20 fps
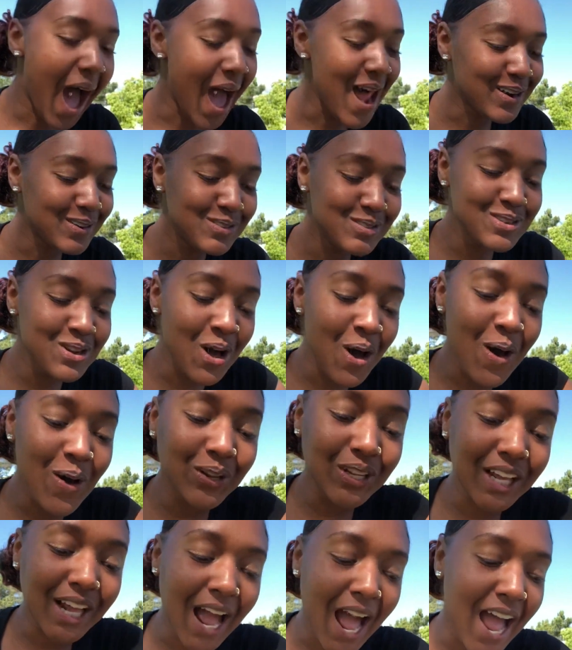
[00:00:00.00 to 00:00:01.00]
I don't know,
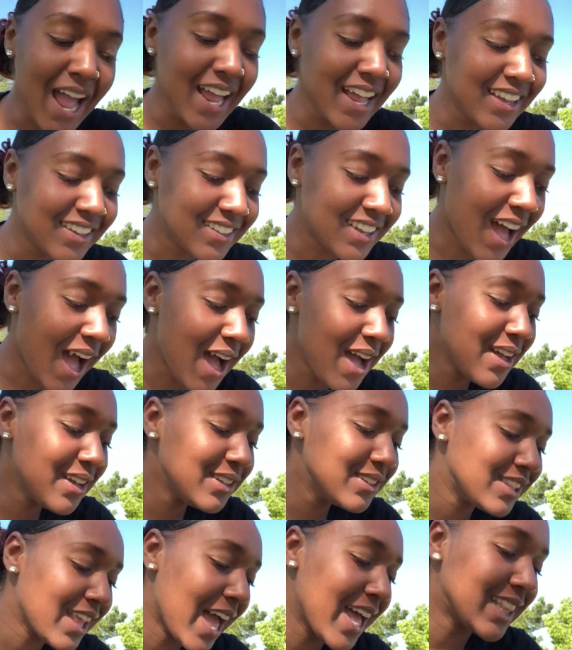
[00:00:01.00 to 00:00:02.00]
like
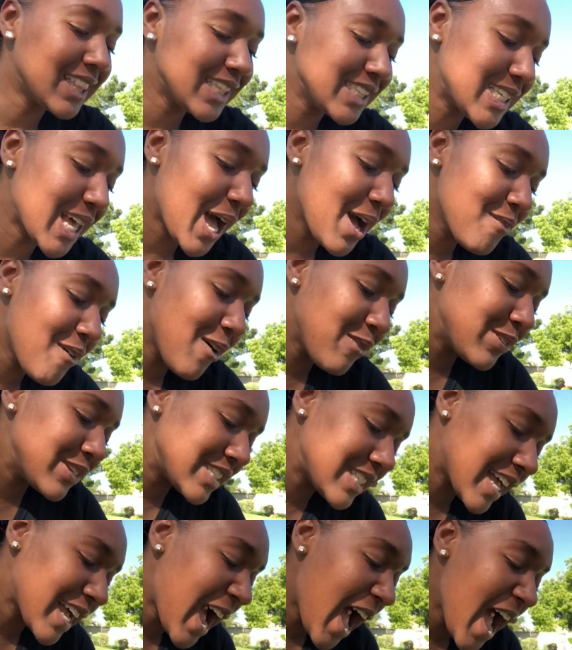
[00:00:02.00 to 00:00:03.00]
I at the time I
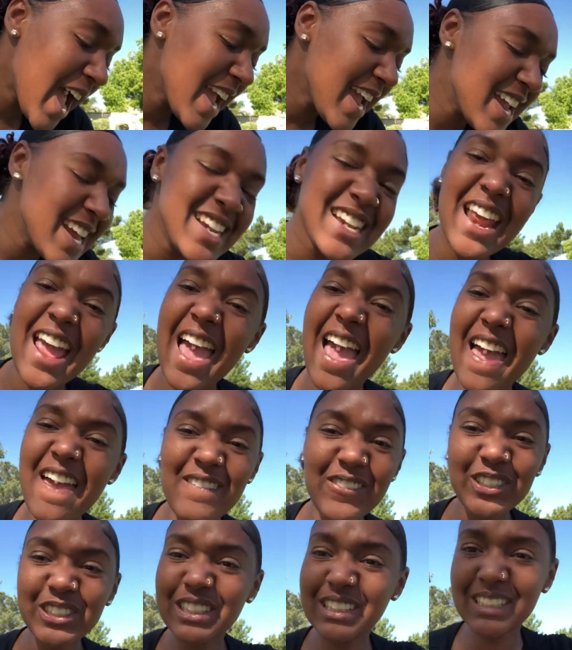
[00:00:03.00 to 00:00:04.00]
was like, I ain't ever